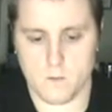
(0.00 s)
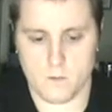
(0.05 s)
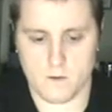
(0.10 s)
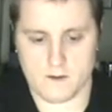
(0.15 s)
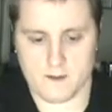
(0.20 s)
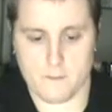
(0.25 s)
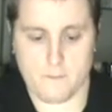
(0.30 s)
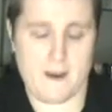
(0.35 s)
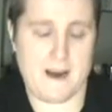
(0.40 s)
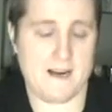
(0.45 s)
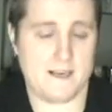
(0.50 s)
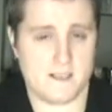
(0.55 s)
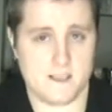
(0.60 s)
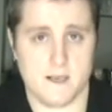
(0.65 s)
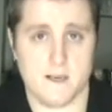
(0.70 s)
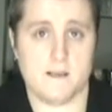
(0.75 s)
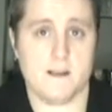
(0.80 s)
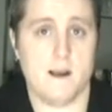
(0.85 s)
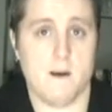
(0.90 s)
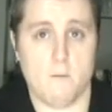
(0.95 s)
with the
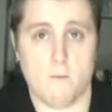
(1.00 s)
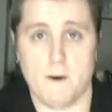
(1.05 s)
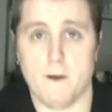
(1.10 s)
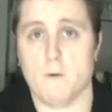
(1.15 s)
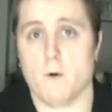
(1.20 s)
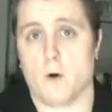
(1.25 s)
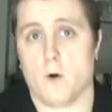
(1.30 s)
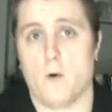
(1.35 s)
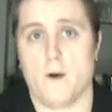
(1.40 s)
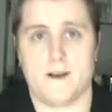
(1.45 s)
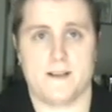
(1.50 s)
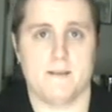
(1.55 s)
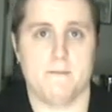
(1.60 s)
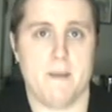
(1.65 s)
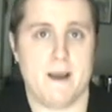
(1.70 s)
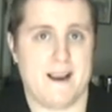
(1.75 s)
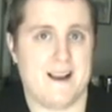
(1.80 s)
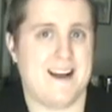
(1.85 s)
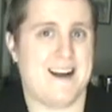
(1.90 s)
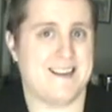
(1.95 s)
mindset that we were going to
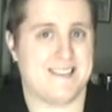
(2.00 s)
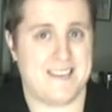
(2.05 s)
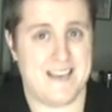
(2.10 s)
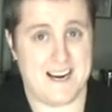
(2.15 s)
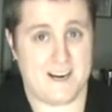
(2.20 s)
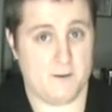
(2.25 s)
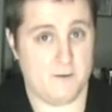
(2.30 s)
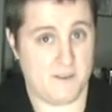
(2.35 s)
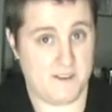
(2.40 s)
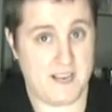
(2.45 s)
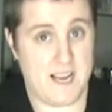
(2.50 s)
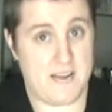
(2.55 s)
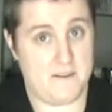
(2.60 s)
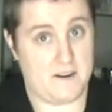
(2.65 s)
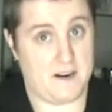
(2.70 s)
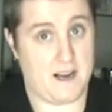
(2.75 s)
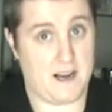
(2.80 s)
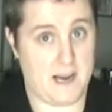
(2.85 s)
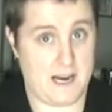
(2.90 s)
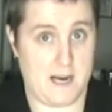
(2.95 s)
make contact with
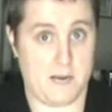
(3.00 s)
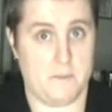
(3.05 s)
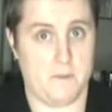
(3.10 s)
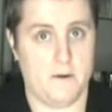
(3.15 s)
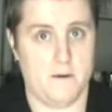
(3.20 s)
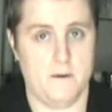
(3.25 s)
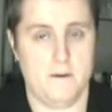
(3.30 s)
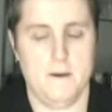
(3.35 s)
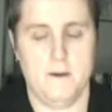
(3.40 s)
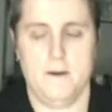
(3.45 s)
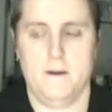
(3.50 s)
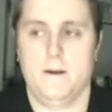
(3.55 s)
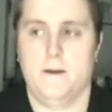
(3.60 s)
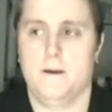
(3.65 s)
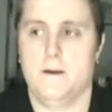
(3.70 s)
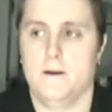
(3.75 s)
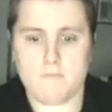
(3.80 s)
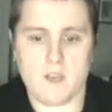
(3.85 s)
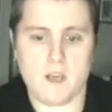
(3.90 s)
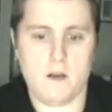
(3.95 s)
David Hopp.
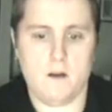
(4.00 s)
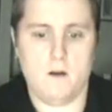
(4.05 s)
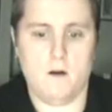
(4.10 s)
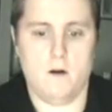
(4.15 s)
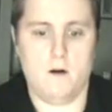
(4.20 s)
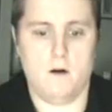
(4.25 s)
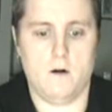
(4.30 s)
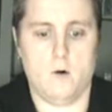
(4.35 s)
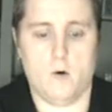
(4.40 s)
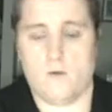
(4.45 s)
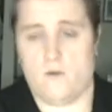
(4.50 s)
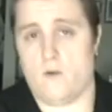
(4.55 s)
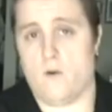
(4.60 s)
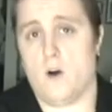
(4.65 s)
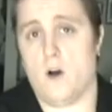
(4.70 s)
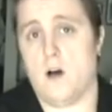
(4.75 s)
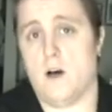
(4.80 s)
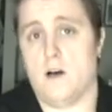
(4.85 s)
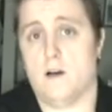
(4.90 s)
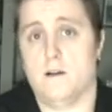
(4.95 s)

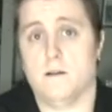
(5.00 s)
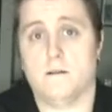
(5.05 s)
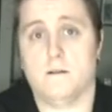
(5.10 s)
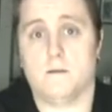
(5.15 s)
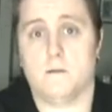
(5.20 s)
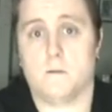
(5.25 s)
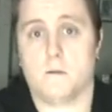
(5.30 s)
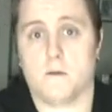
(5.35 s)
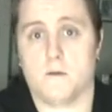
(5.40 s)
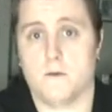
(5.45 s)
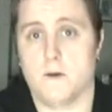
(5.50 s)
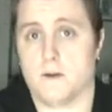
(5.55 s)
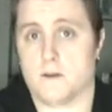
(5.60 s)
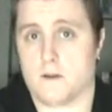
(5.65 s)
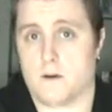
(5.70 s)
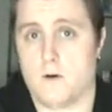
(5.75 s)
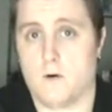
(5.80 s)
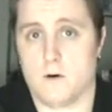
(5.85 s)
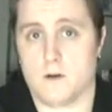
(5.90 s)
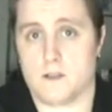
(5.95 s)
Overall, throughout
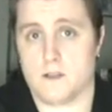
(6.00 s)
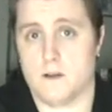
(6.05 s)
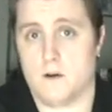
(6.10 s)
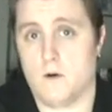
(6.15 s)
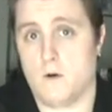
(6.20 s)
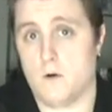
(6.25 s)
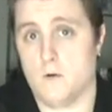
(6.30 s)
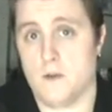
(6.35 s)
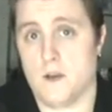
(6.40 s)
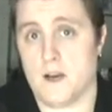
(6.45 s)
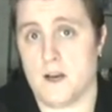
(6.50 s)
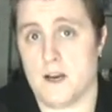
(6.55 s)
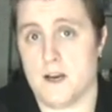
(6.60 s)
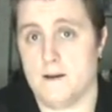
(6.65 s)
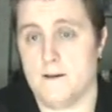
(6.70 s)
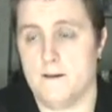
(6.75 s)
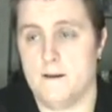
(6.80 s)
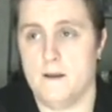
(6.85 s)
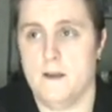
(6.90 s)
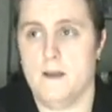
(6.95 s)
the course of the whole
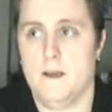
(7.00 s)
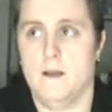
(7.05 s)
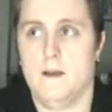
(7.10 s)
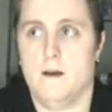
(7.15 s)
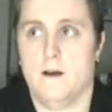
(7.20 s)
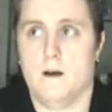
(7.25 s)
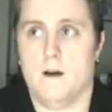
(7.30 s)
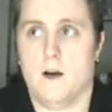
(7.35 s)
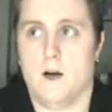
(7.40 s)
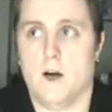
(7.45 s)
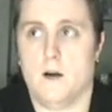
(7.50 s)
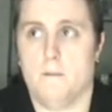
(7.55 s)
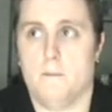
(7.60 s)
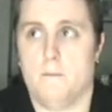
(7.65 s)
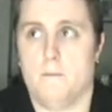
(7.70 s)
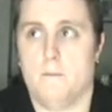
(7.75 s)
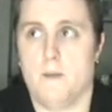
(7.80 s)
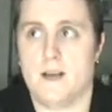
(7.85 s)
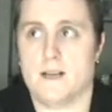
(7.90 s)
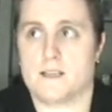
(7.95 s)
night, um,
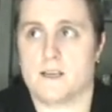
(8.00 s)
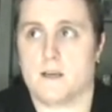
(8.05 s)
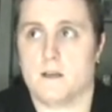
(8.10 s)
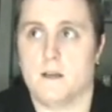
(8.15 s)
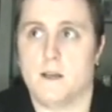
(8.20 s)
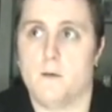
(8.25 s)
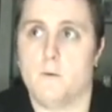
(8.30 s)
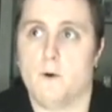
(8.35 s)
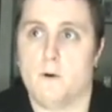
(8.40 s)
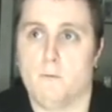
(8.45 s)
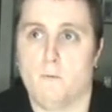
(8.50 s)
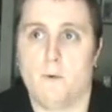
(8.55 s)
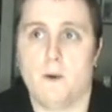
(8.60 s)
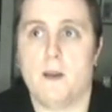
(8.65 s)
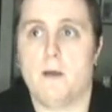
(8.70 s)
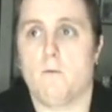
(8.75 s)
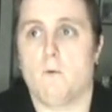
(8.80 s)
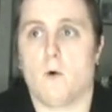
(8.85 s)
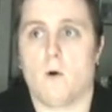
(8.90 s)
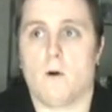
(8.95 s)
basically when
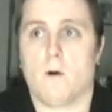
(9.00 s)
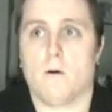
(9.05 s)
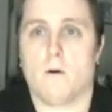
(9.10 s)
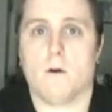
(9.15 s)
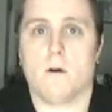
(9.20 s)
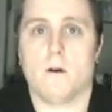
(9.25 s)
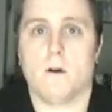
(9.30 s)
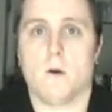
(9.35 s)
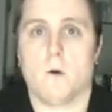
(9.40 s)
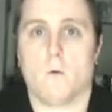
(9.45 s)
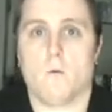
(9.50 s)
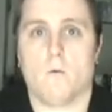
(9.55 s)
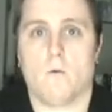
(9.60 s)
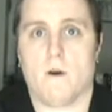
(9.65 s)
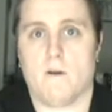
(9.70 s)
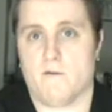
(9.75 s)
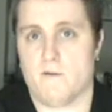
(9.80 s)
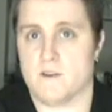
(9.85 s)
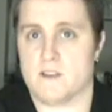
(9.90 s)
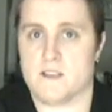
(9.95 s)
we were
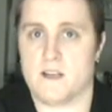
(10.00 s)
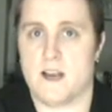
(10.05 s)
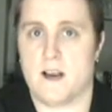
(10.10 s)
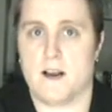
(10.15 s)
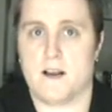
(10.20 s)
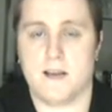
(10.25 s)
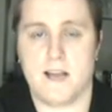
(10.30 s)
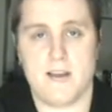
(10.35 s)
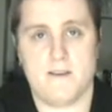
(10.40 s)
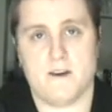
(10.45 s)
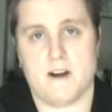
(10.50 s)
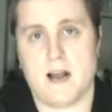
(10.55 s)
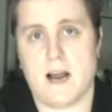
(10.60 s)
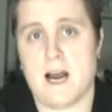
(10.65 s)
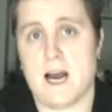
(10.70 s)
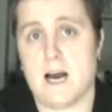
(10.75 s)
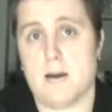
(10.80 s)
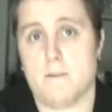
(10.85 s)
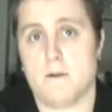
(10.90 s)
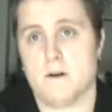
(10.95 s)
referencing David
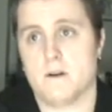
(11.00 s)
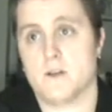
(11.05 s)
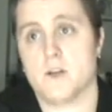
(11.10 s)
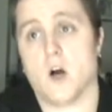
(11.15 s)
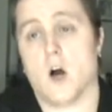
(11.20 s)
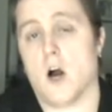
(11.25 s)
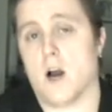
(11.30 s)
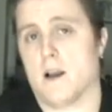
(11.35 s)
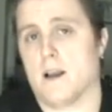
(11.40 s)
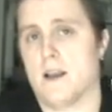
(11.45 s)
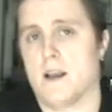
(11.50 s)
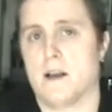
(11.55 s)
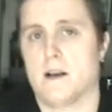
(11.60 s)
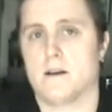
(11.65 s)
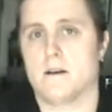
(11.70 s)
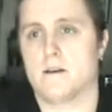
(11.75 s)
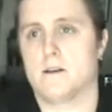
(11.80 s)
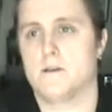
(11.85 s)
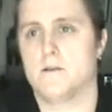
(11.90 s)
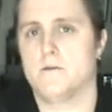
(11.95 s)
Hopp, talking
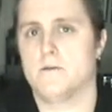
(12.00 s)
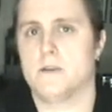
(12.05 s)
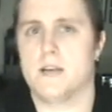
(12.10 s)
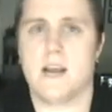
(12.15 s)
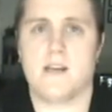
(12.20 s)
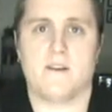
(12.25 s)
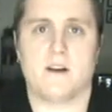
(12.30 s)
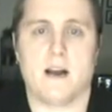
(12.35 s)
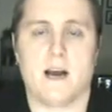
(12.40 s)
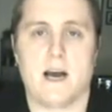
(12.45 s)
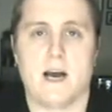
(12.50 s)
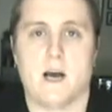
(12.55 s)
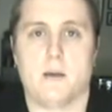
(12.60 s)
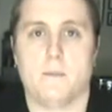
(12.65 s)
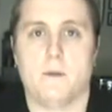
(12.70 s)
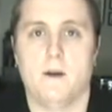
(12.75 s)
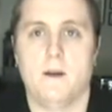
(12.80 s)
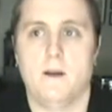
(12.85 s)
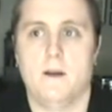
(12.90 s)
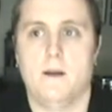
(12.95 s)
to David Hopp,